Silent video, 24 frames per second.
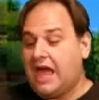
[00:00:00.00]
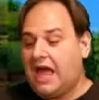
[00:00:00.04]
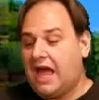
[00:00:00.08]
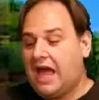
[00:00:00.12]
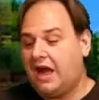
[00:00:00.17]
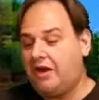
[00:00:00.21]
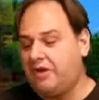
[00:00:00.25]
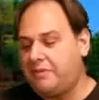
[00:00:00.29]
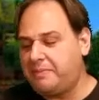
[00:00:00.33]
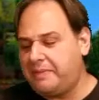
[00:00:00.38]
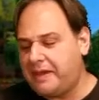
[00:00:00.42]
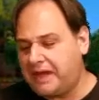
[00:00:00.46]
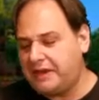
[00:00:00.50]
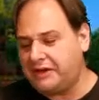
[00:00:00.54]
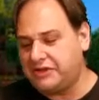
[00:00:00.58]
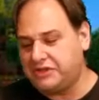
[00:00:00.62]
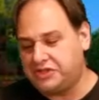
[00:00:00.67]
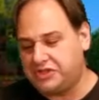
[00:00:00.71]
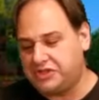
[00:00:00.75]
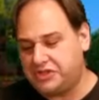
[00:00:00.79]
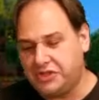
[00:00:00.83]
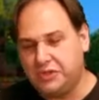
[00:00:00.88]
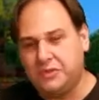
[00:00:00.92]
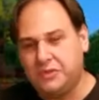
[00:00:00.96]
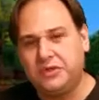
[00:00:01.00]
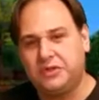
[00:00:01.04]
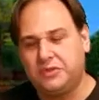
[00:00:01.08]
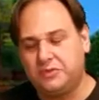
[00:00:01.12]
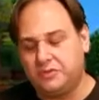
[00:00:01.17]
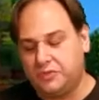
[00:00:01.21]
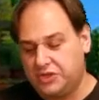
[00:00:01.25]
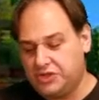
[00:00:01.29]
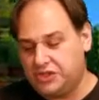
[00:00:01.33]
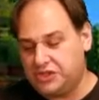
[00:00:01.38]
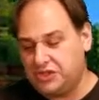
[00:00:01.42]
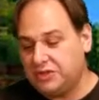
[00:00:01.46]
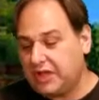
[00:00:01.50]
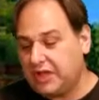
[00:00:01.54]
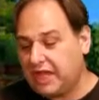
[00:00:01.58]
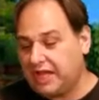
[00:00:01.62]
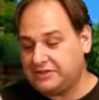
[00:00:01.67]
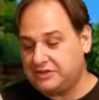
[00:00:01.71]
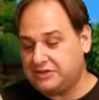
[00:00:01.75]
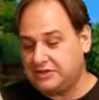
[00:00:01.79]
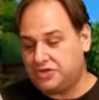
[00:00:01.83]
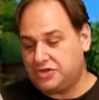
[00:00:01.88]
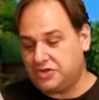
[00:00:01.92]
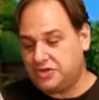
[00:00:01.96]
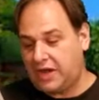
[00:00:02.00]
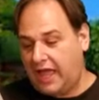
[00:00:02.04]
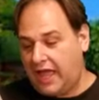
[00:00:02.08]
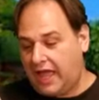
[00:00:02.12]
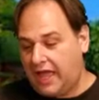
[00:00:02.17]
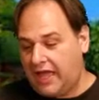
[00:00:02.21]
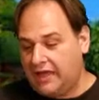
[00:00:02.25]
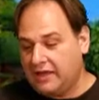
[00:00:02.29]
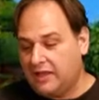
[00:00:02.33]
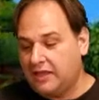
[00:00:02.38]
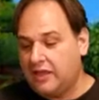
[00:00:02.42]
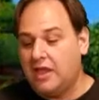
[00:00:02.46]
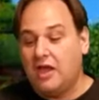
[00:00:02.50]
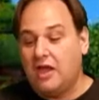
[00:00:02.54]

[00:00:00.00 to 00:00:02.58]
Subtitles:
"How about it, Stuart? Would you like to try?"